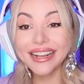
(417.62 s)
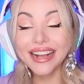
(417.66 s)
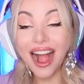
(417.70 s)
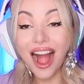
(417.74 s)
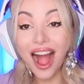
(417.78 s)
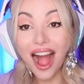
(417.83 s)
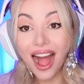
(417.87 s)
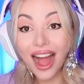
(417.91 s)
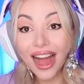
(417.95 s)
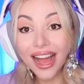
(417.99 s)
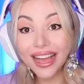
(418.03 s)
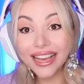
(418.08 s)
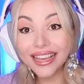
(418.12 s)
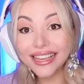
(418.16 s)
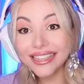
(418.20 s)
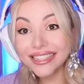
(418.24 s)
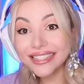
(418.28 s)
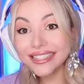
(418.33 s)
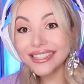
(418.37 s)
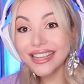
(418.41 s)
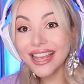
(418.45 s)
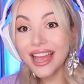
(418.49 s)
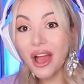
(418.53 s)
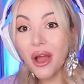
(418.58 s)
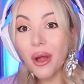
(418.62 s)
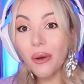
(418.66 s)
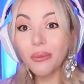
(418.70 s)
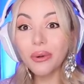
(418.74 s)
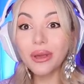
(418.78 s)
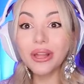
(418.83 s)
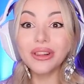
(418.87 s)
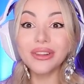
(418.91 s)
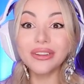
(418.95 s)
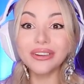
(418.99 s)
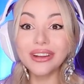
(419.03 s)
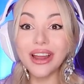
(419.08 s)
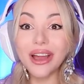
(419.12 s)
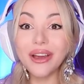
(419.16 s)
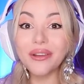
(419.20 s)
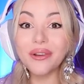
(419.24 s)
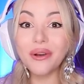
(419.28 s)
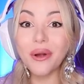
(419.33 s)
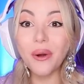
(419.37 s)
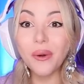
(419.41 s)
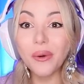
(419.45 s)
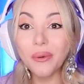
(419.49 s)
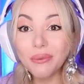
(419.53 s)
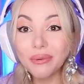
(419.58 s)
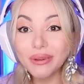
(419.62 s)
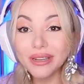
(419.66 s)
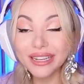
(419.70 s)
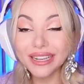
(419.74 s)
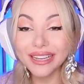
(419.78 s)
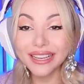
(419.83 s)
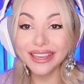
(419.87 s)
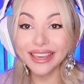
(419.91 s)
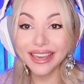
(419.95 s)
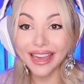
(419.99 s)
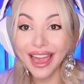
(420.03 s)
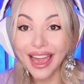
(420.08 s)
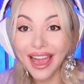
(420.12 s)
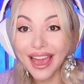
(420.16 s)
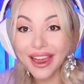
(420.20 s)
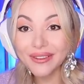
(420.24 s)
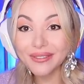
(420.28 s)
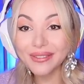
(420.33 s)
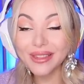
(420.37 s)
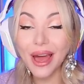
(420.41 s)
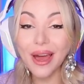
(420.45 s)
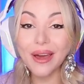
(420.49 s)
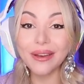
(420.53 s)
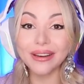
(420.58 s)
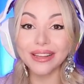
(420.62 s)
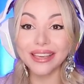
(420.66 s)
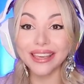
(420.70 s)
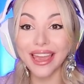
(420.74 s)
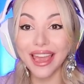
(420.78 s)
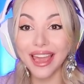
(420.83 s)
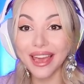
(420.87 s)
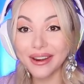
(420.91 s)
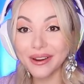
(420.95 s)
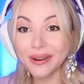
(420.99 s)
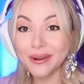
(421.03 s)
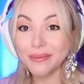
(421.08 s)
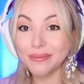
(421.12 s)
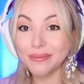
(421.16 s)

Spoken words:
guys, we learned how to open a can without a can